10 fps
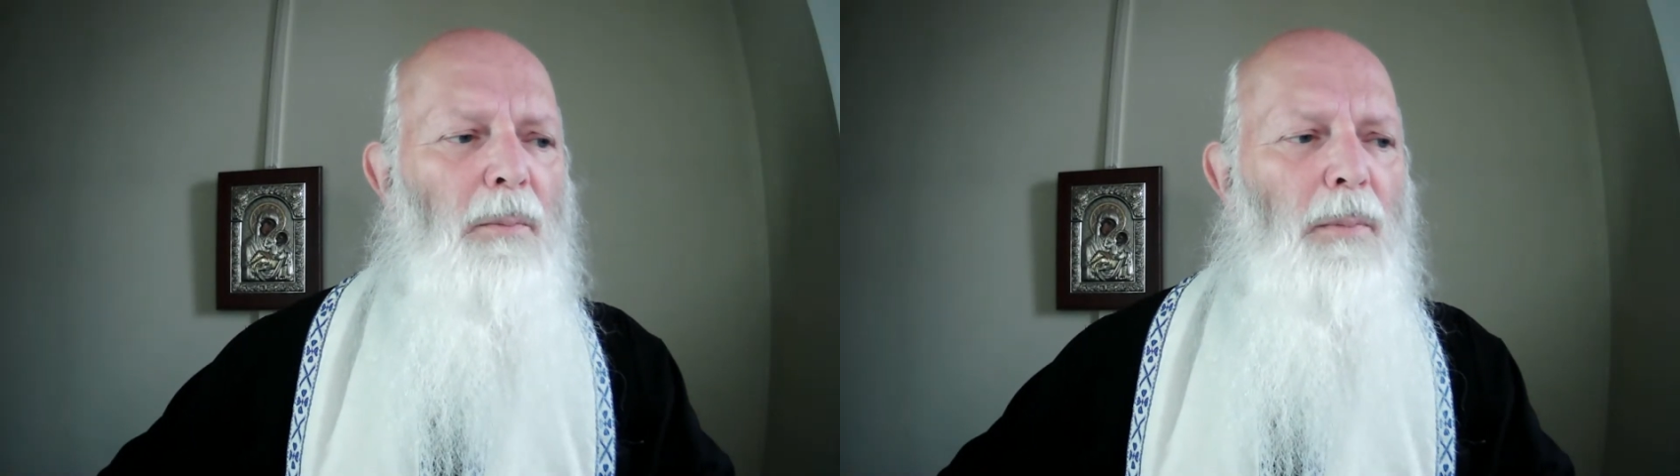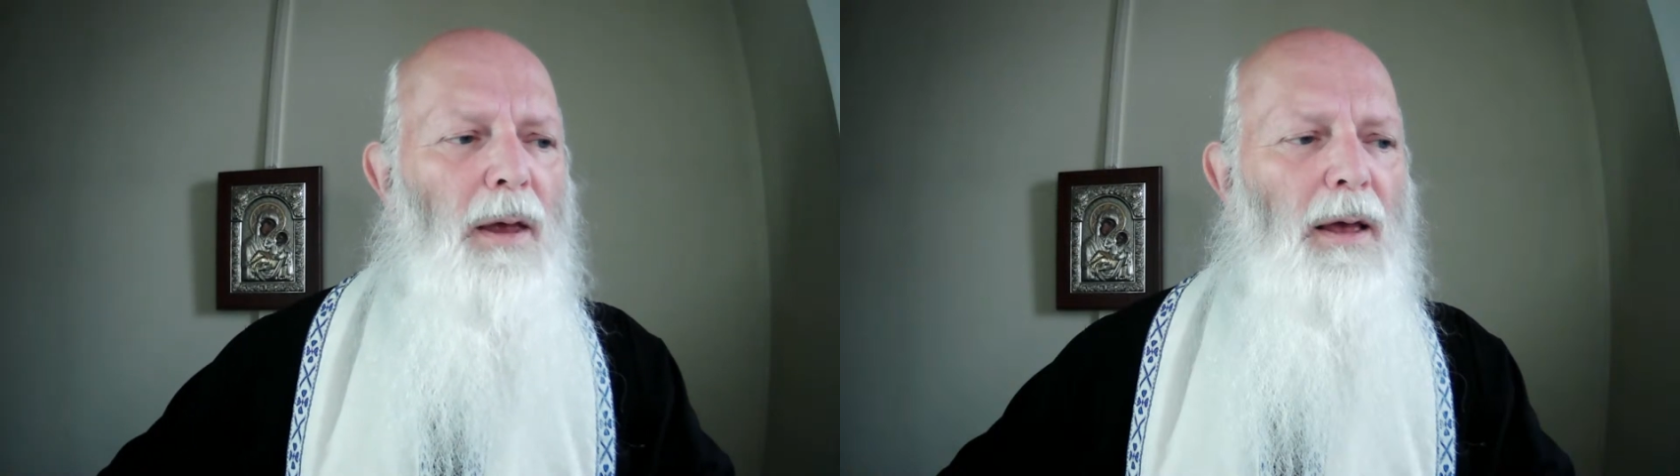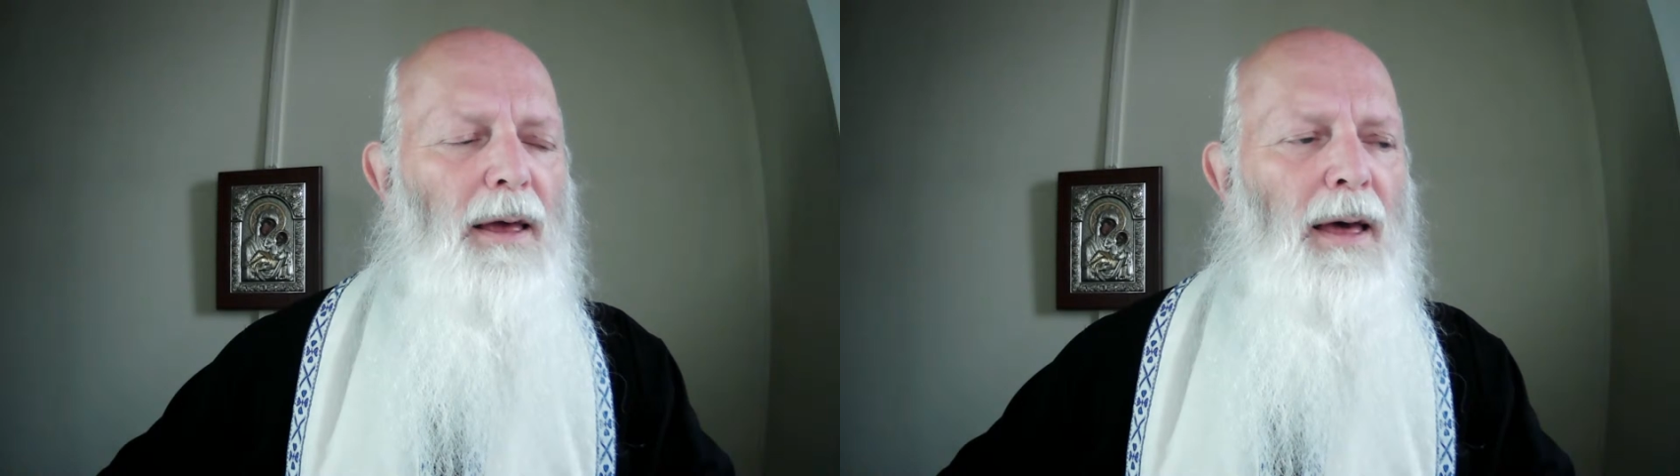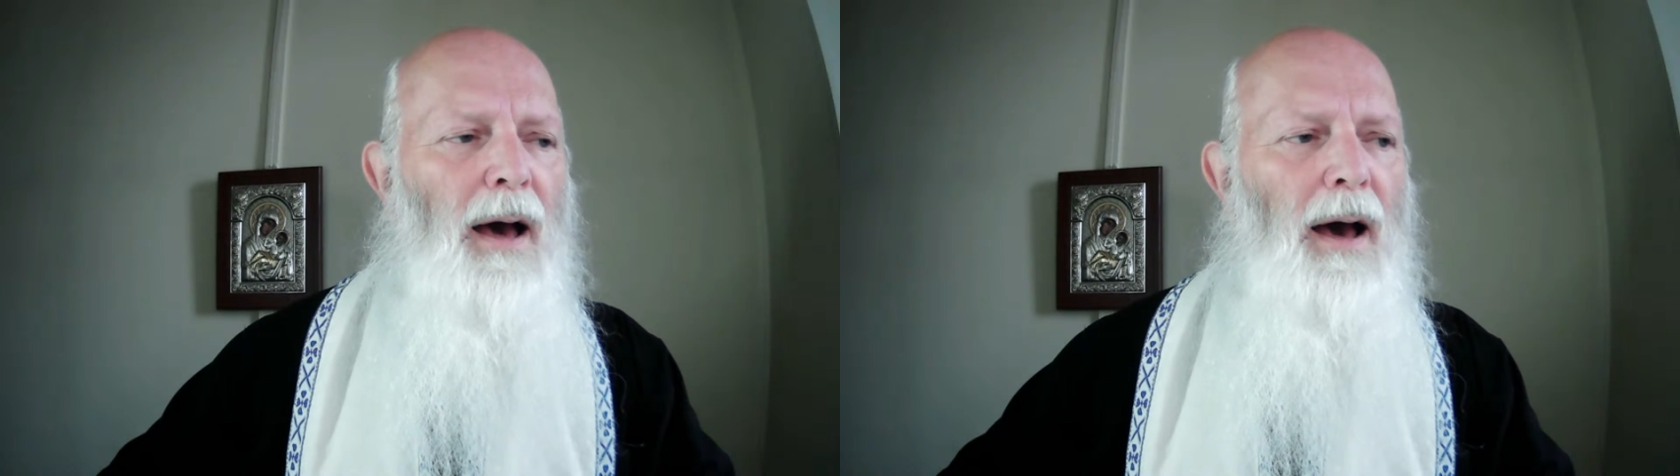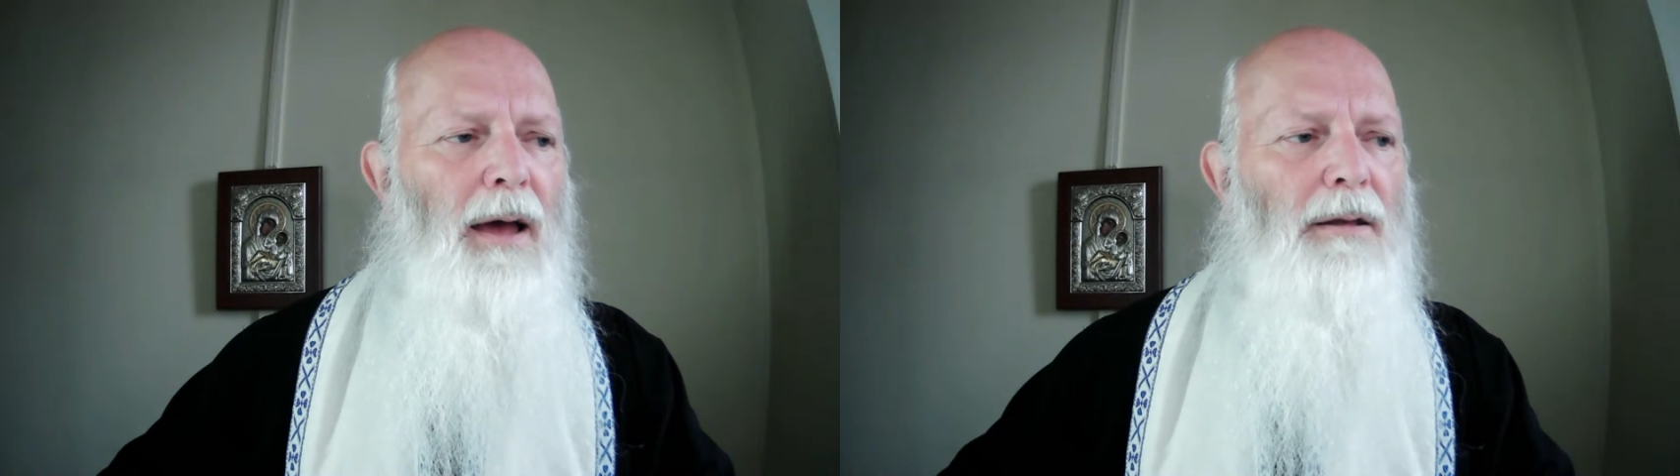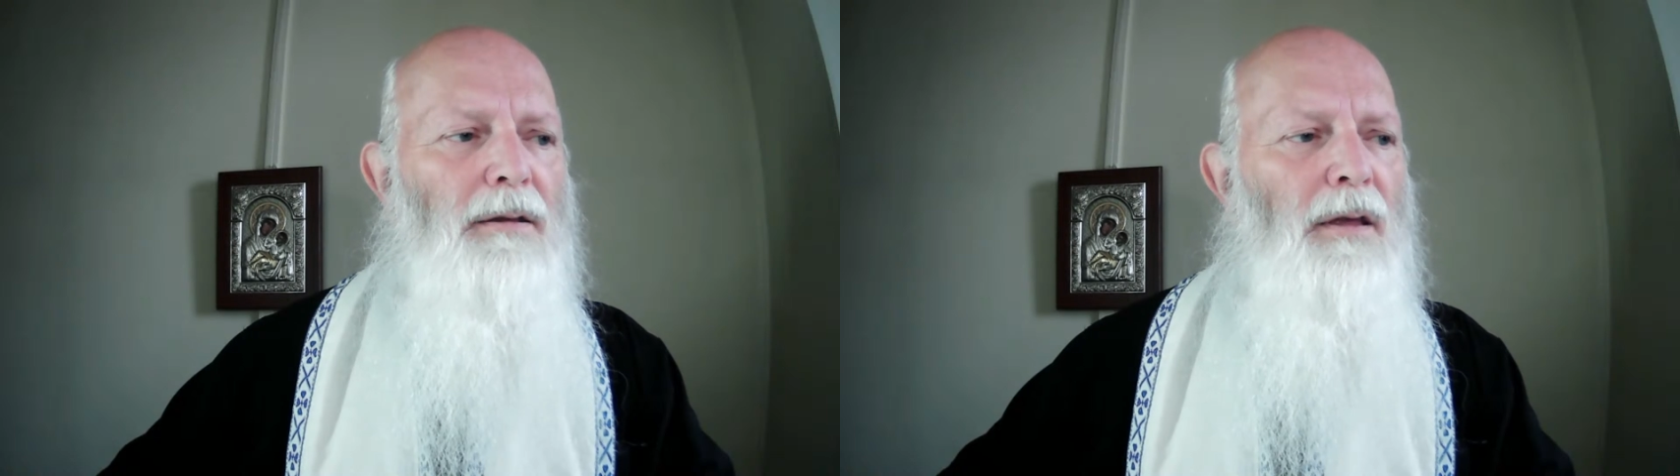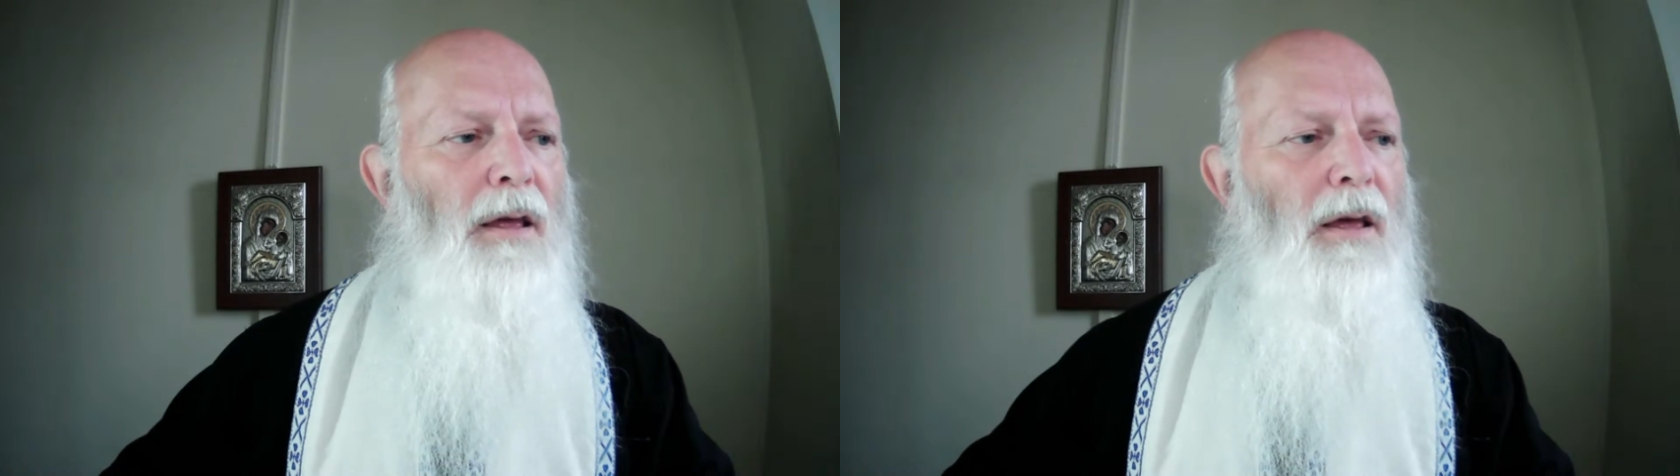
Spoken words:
being kind